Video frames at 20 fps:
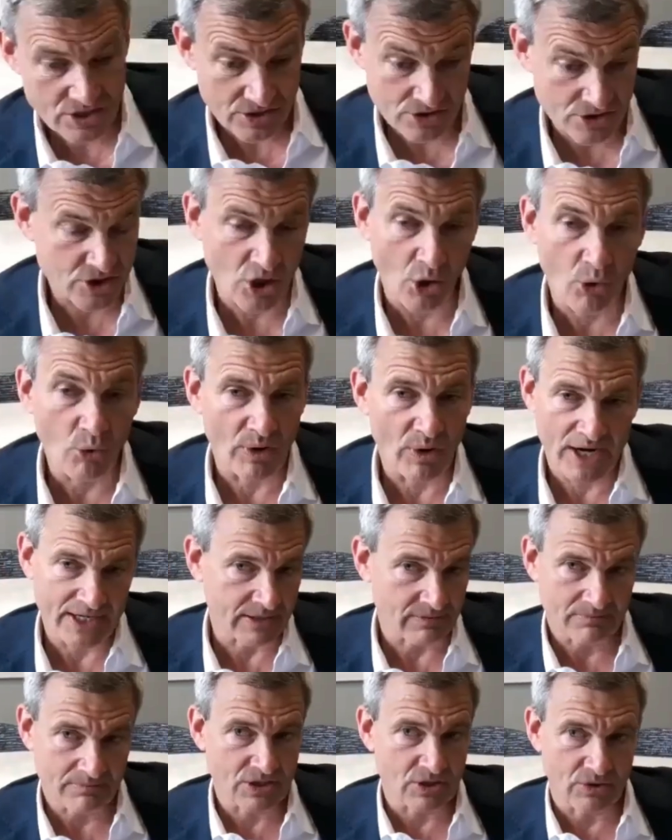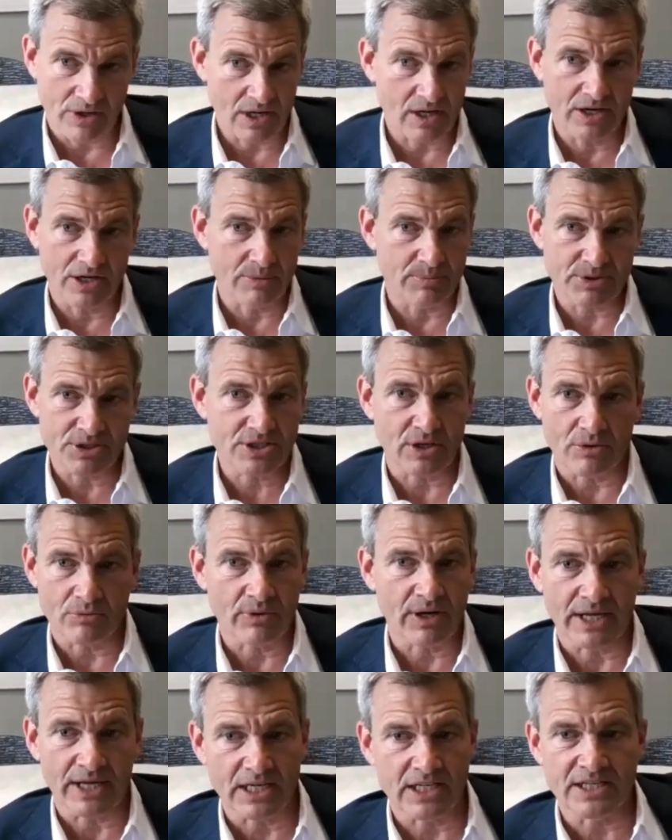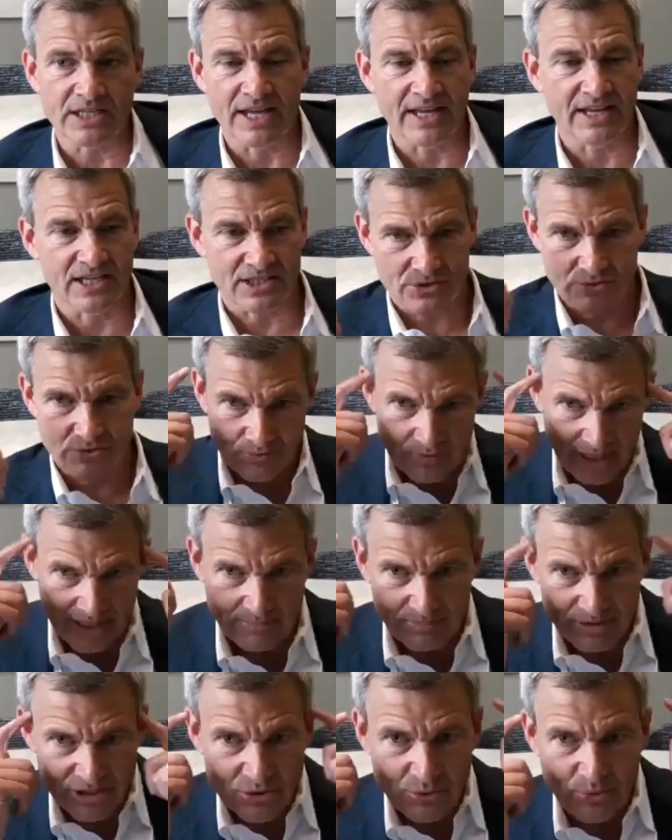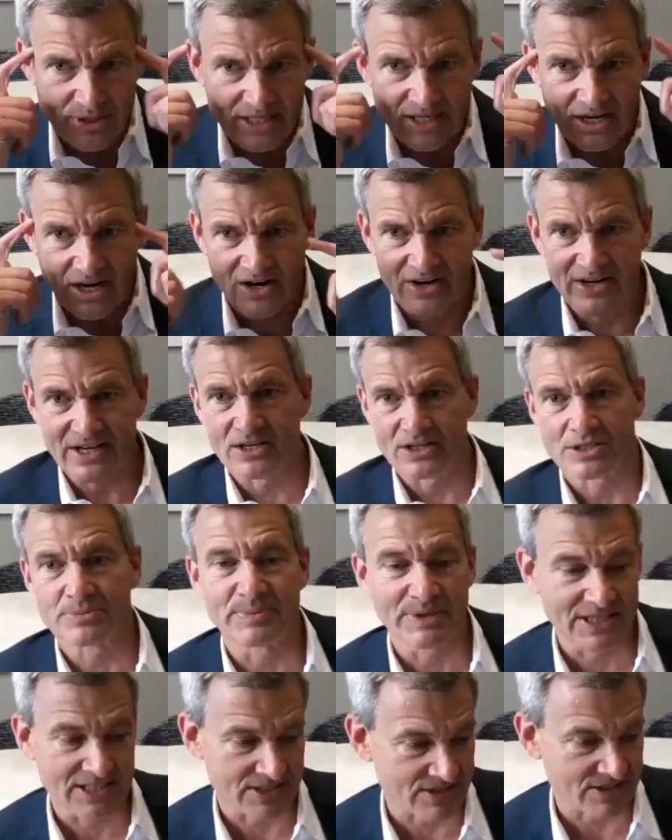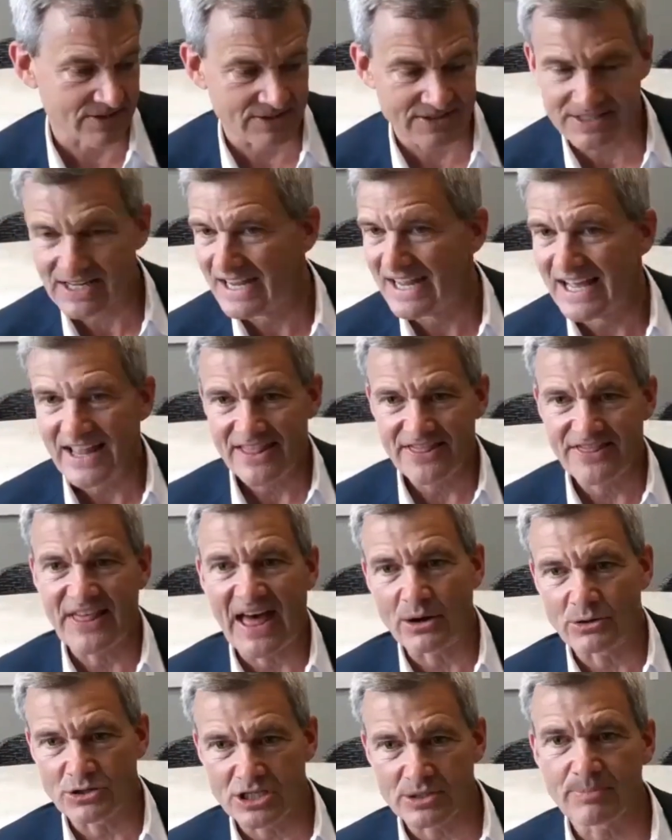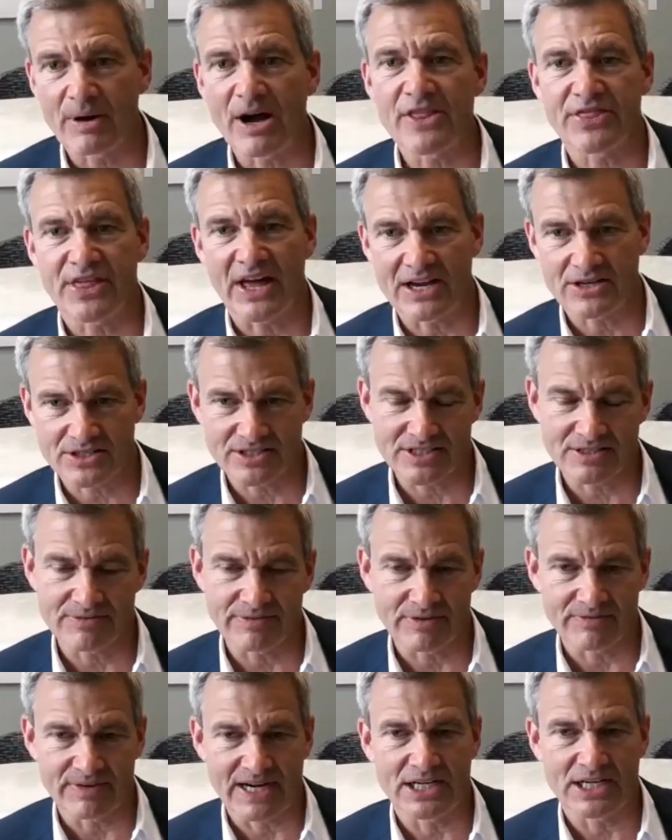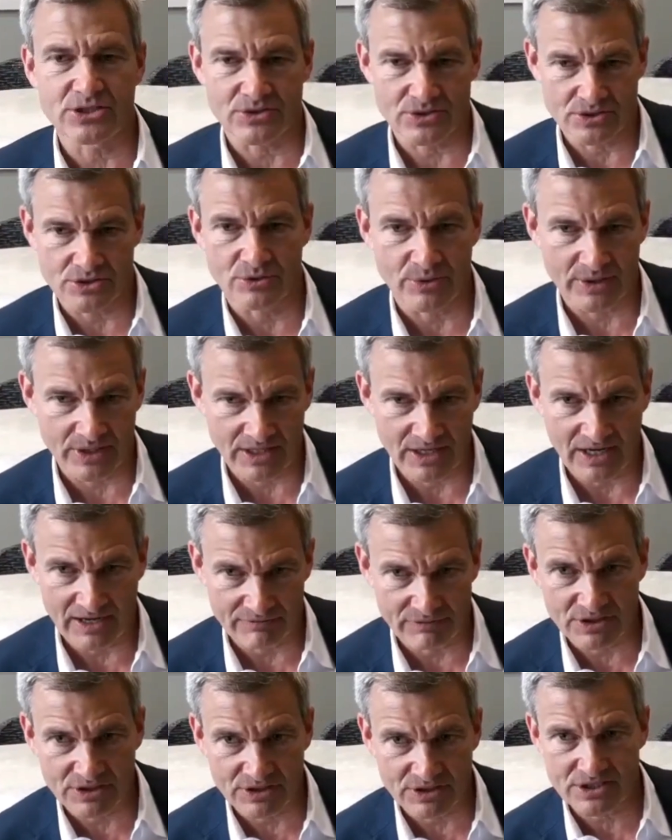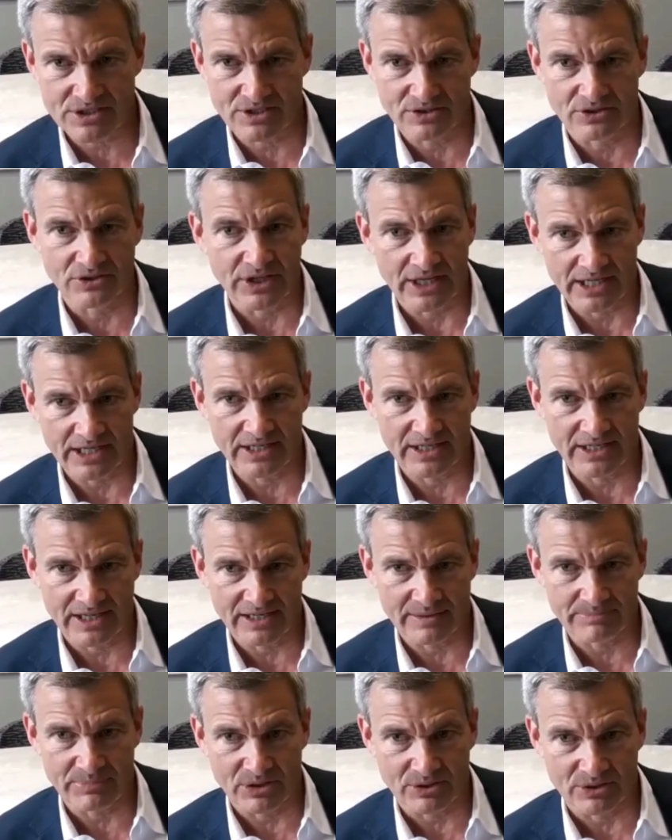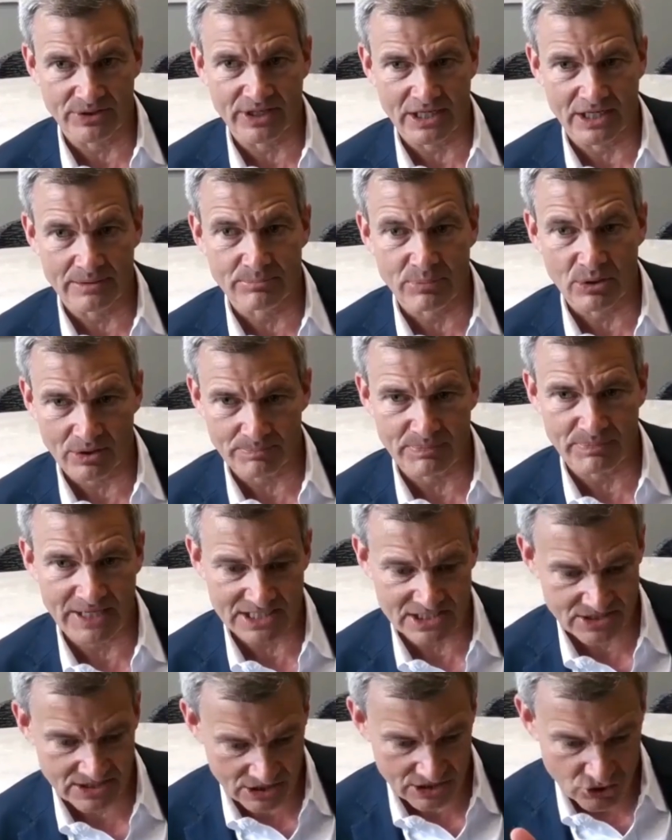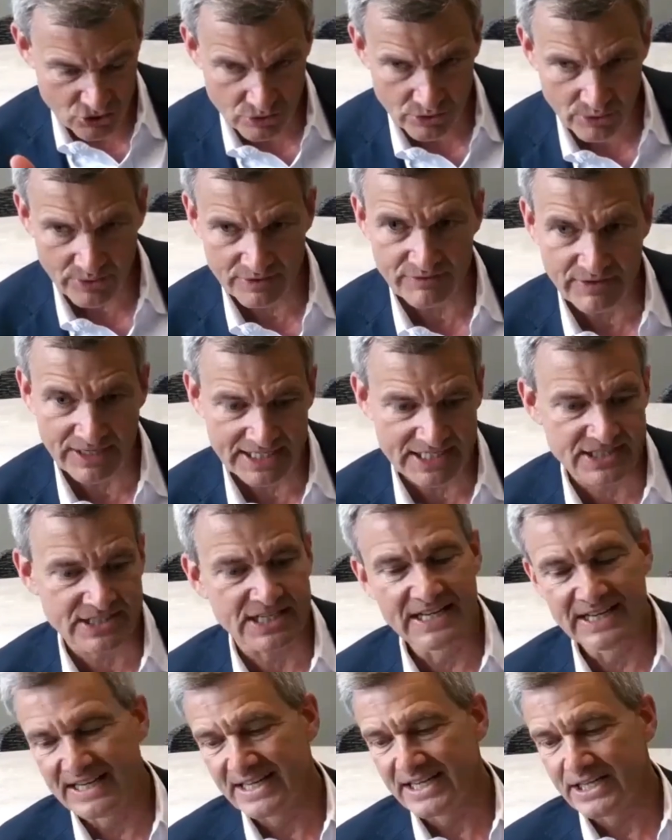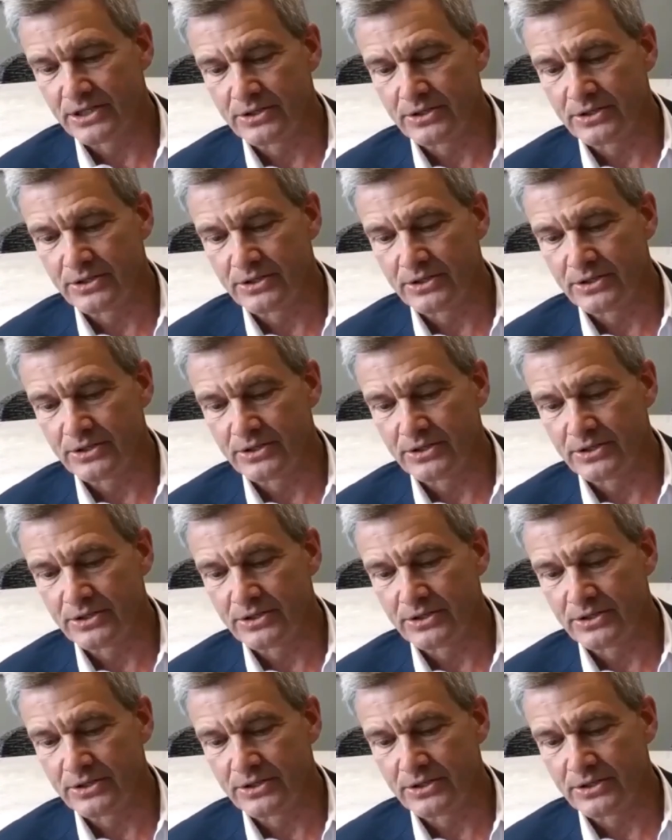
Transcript: are so right. You're 100% right. It, it is right between our ears because there's thousands upon thousands of advisors doing it every single day and building a book based on true advice.